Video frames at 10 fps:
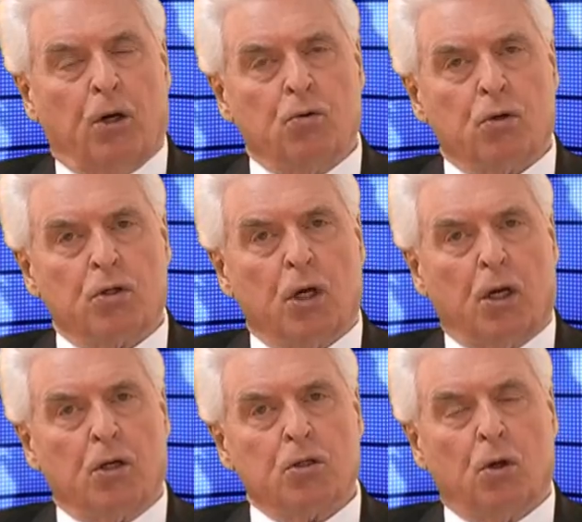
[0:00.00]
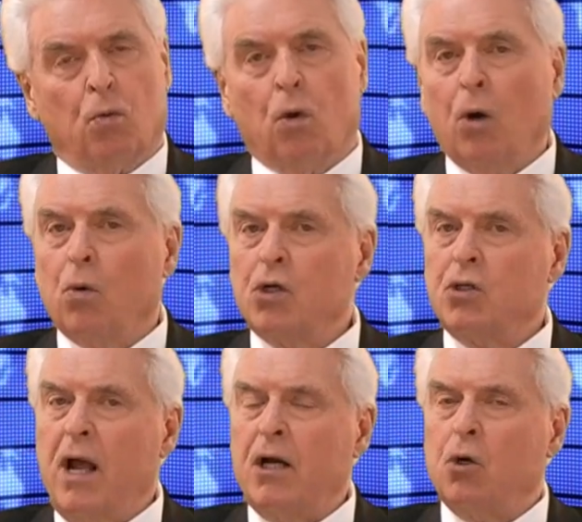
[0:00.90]
interesting, isn't it? Where was
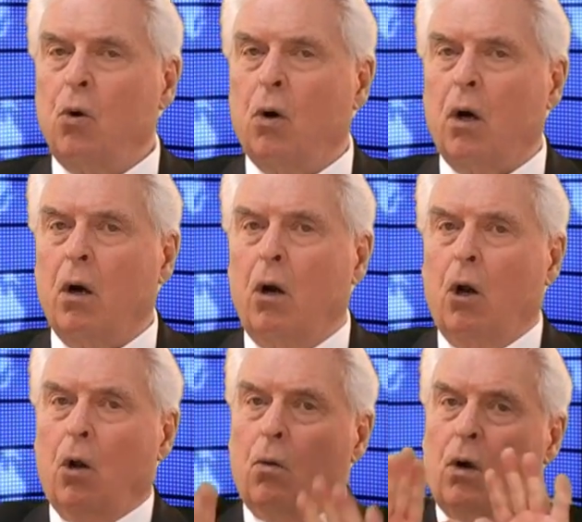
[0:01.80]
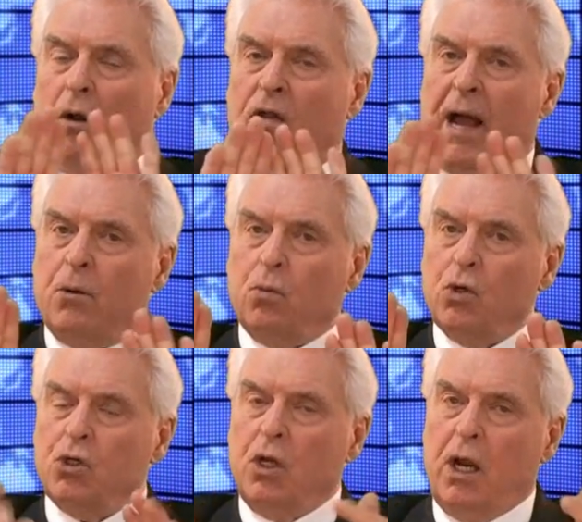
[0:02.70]
that door? Well, that
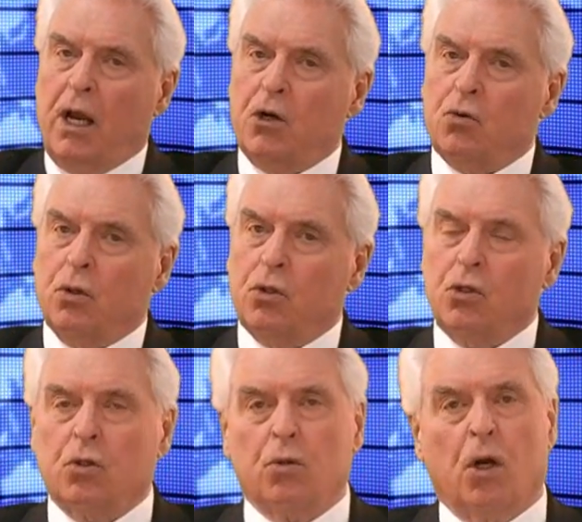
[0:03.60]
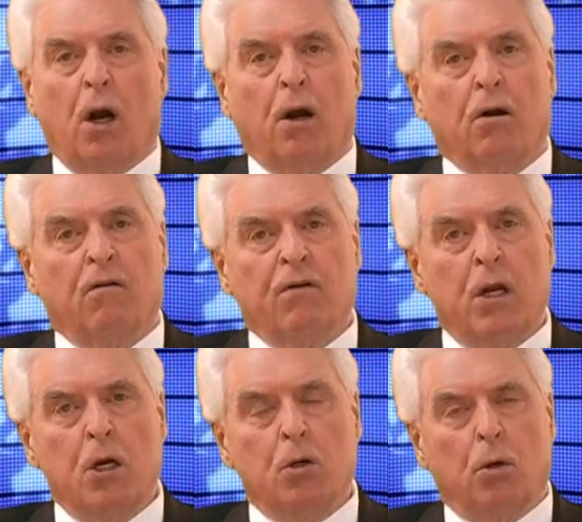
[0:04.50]
was the entrance to the Garden of
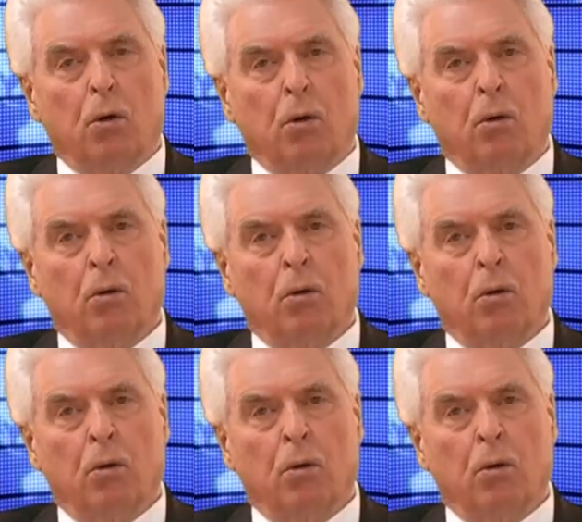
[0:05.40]
Eden.